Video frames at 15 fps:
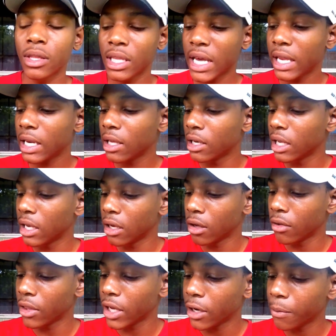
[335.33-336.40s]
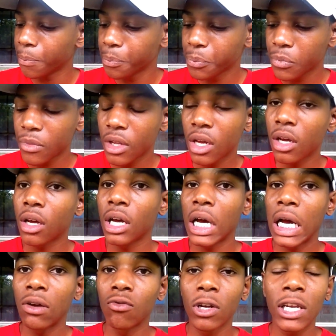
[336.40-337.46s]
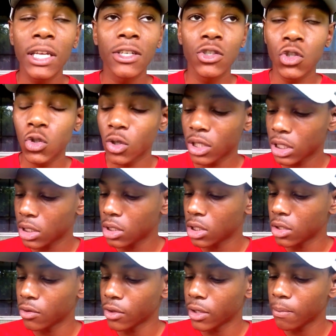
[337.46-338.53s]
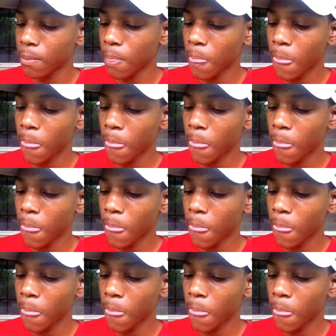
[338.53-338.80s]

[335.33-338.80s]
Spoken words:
that inhale there. I really enjoy this cigarette.